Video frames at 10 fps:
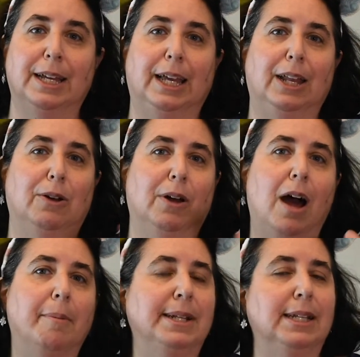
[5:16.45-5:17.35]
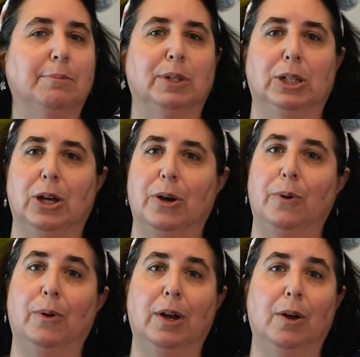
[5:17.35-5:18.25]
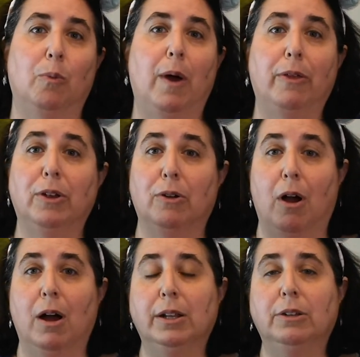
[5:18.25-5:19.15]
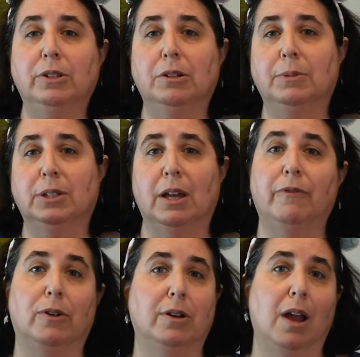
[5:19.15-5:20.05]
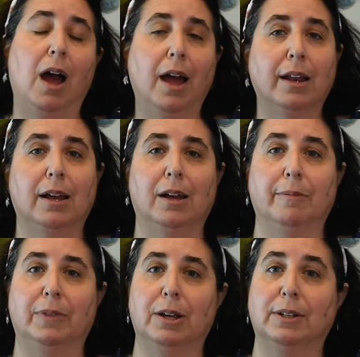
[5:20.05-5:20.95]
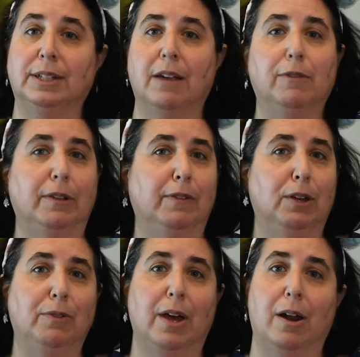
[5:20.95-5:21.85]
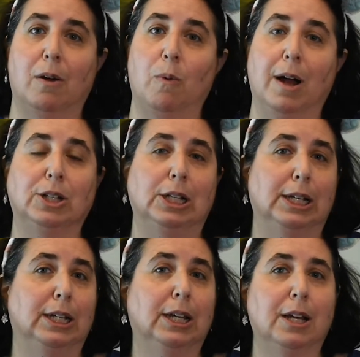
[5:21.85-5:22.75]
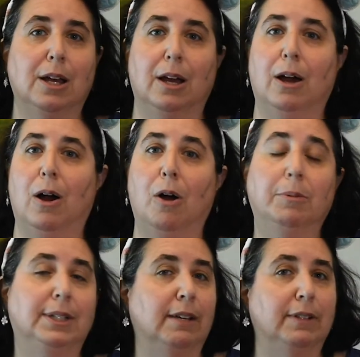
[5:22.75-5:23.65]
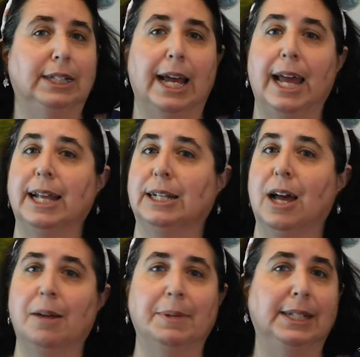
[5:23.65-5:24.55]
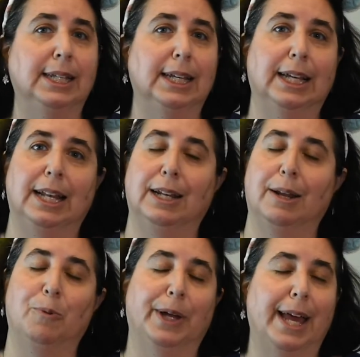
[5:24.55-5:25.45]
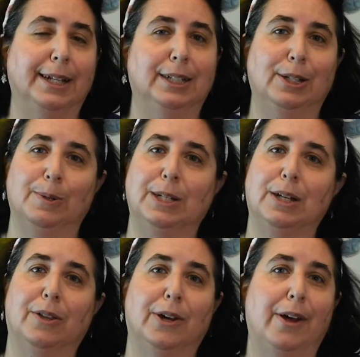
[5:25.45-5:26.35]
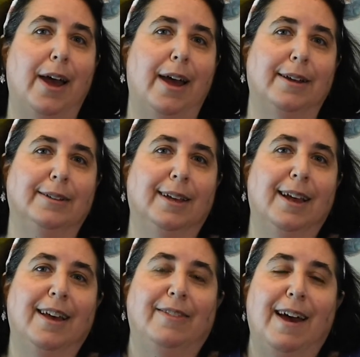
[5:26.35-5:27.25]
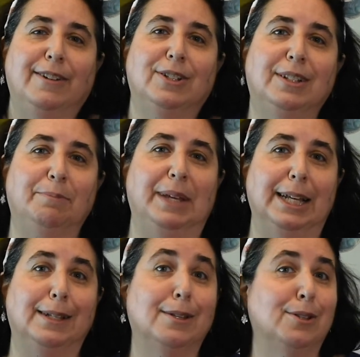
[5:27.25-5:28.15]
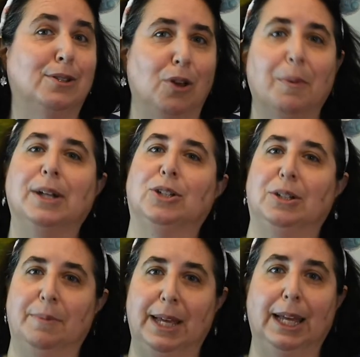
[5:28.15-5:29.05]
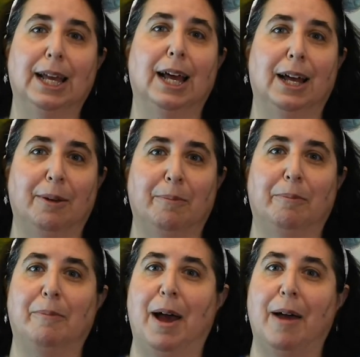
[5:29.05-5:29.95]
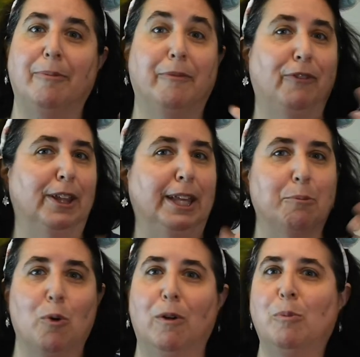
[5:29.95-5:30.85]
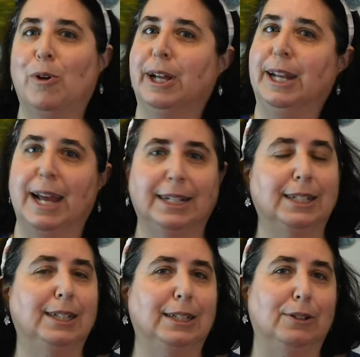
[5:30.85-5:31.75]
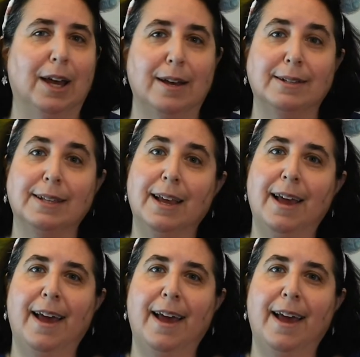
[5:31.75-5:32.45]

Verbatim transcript: you know, commenting below. Whether you're on YouTube yourself or not, um, there are several of you that are watching almost every day and commenting and we're getting to know each other and that just means so much to me. Um, I'm feeling more and more connected to you guys